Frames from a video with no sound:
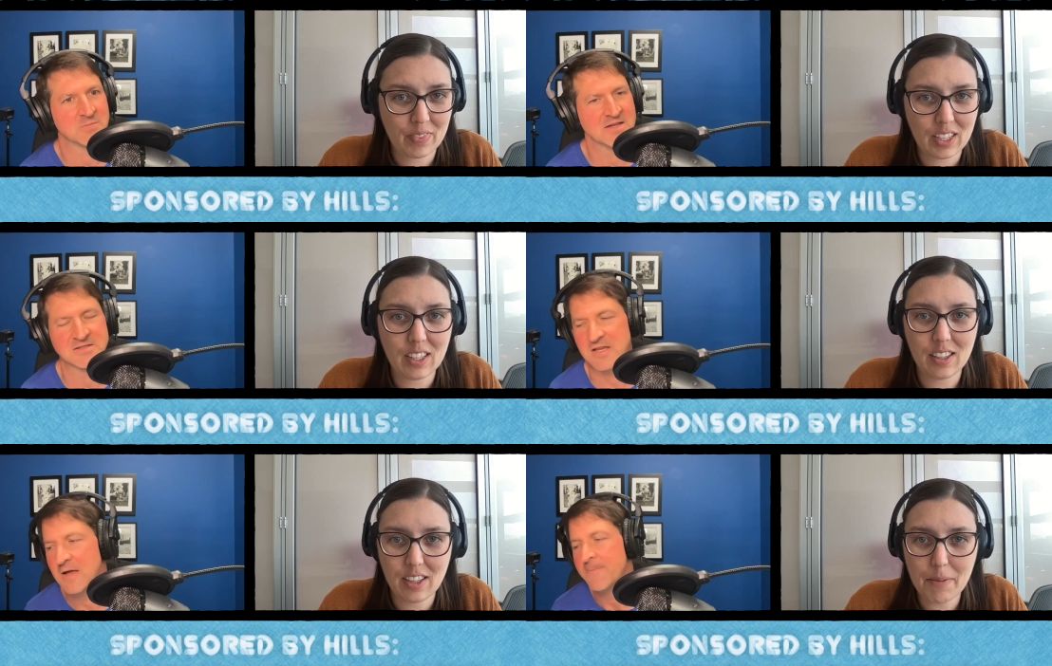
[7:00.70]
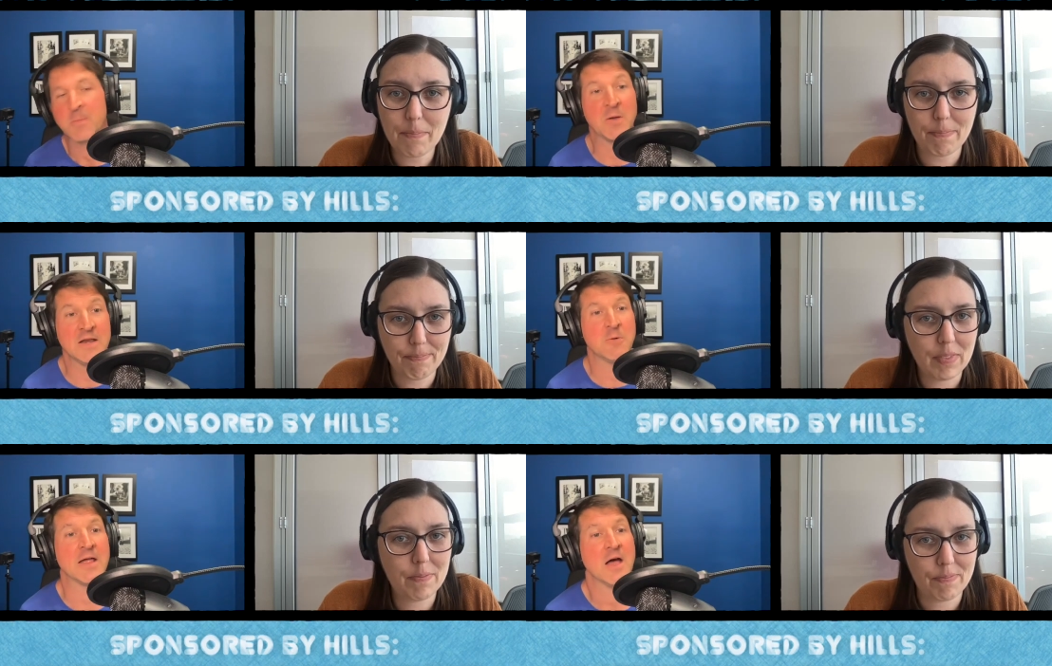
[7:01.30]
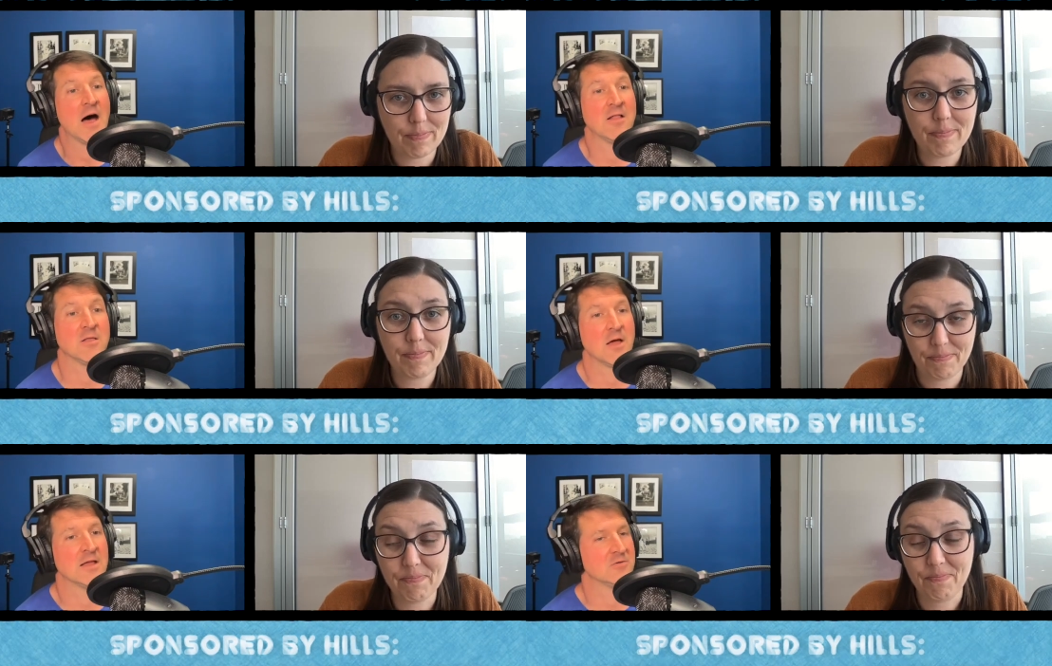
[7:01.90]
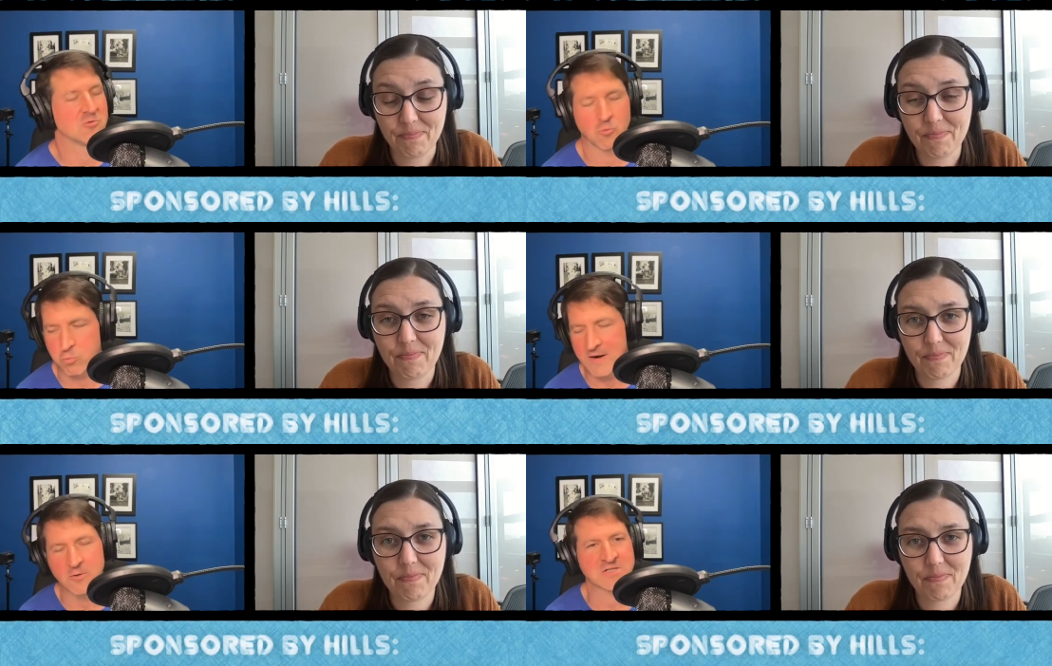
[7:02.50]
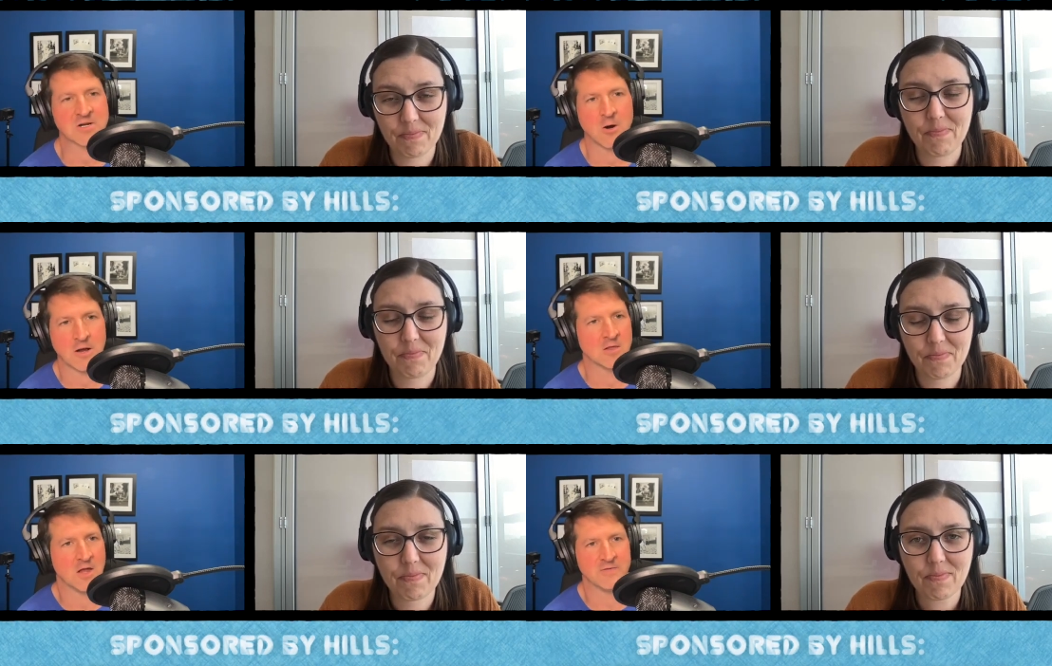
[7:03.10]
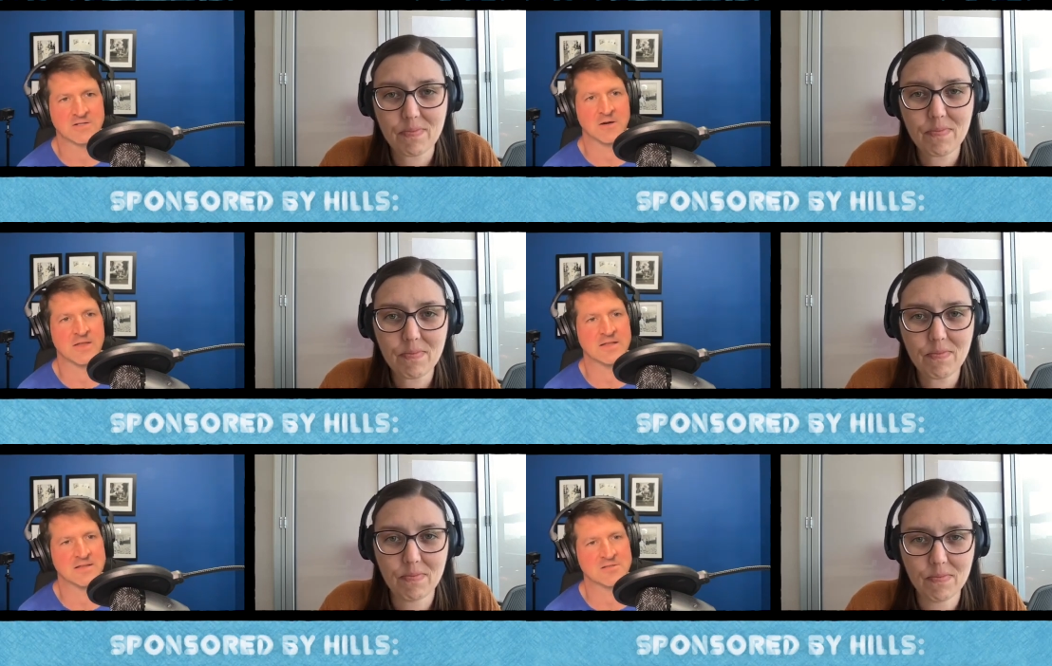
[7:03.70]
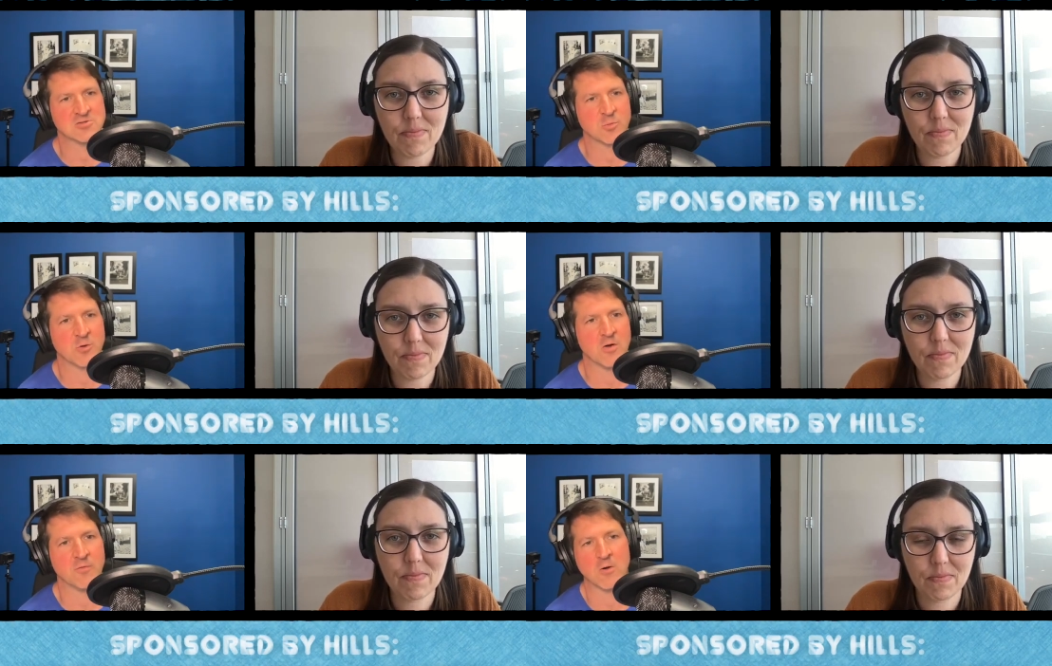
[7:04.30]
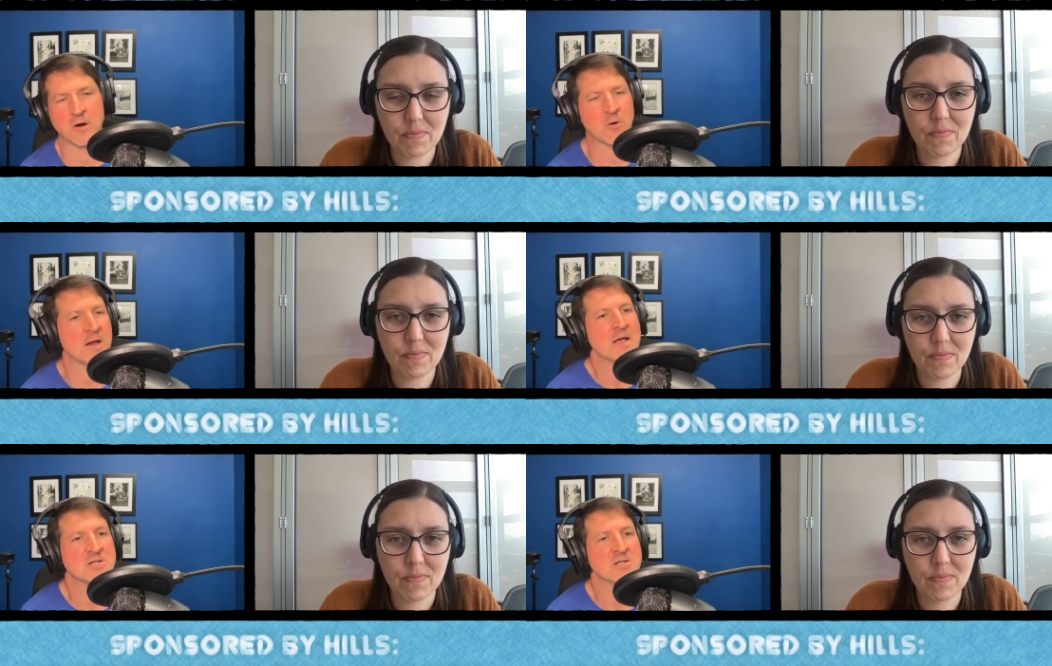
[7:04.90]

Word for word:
Speaker 1: things. Yeah. But anyway, I, I, great question. All right. I love it, Taryn. That, that's super helpful. All right. Great.